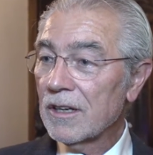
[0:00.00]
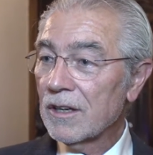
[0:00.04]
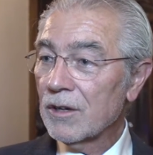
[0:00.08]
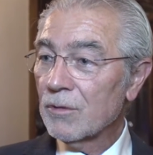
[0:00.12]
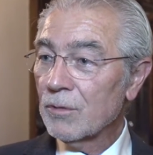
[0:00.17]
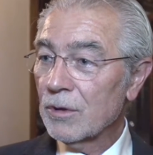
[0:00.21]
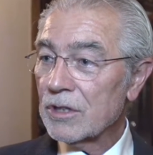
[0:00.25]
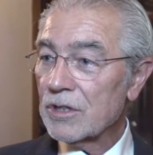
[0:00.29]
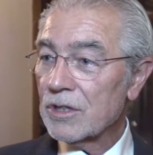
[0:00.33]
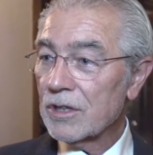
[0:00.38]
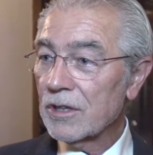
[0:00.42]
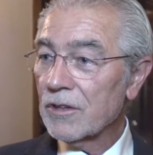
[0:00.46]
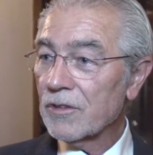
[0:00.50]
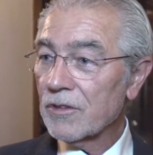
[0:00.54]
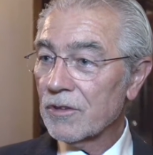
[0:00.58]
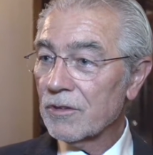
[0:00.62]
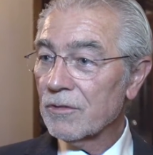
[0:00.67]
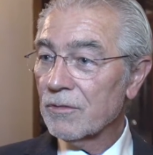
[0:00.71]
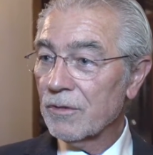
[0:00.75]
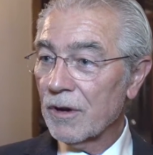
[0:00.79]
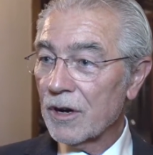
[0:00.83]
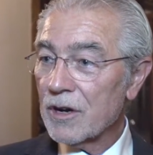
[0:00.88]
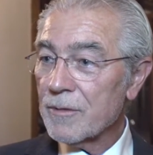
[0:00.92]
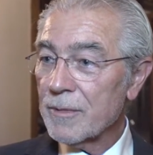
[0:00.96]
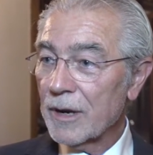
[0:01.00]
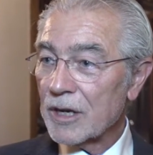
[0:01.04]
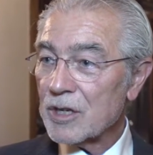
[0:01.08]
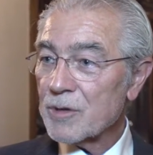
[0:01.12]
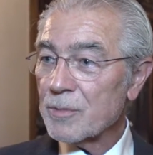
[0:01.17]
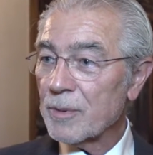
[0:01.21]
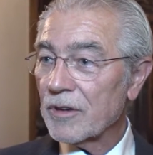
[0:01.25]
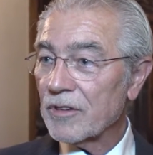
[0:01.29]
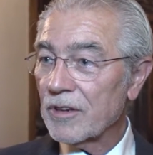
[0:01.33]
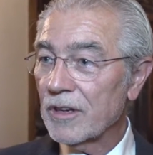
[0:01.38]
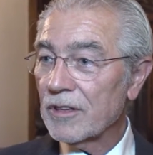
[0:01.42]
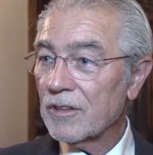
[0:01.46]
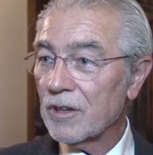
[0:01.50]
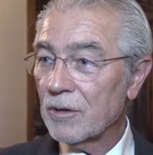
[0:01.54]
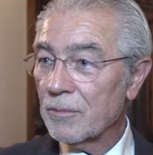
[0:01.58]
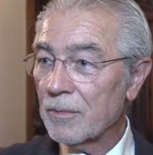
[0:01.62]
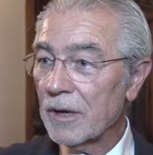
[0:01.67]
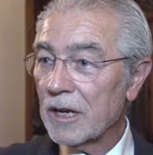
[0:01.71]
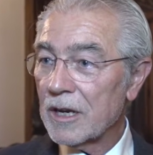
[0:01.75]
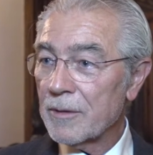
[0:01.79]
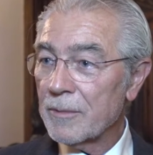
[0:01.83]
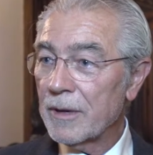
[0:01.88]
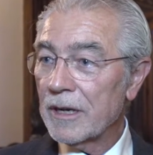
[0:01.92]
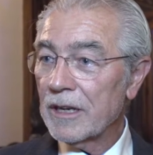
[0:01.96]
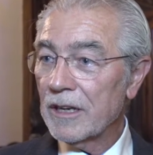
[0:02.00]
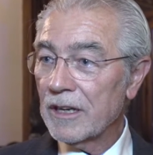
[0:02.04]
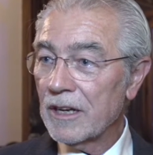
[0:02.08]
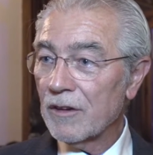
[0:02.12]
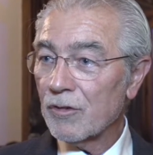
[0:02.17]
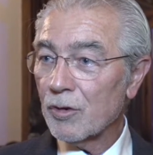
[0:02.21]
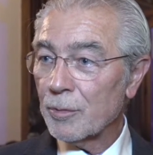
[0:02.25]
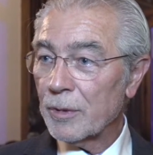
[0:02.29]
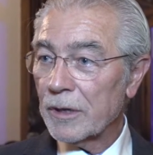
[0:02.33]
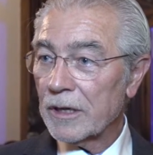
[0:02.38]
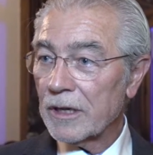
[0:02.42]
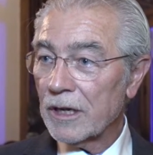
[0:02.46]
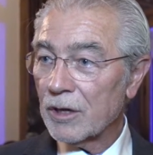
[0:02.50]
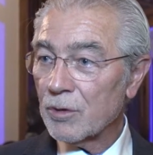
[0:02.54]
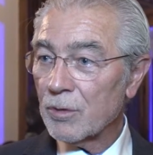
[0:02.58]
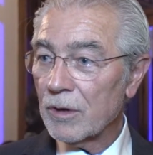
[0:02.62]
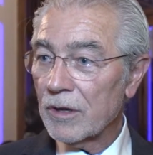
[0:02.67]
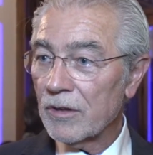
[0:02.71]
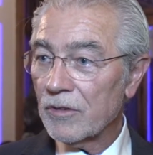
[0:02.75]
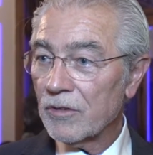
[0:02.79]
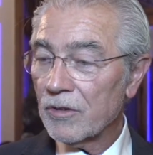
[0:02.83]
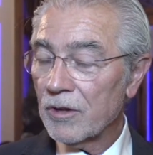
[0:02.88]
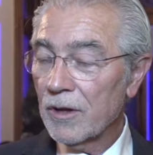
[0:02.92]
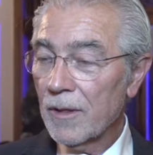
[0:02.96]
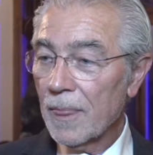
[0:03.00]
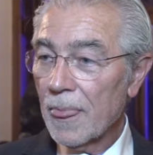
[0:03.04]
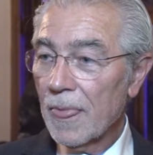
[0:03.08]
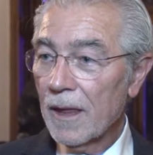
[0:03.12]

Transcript: which is very much present in many developing countries.